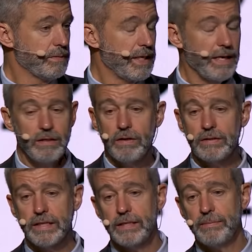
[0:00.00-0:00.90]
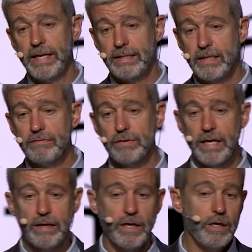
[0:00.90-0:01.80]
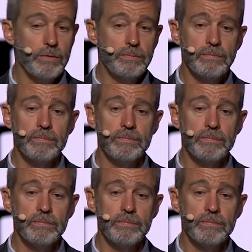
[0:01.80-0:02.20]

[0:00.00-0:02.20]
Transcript: How long can a man live without hope?